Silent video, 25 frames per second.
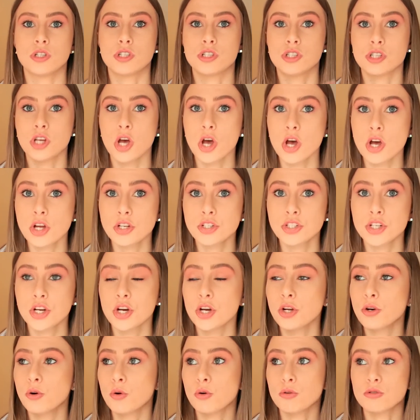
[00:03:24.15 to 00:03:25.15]

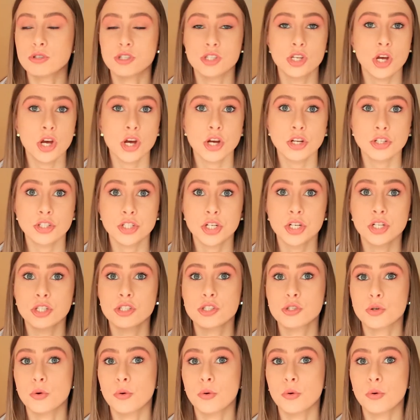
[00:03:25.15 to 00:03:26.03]
surgeon or surgeons,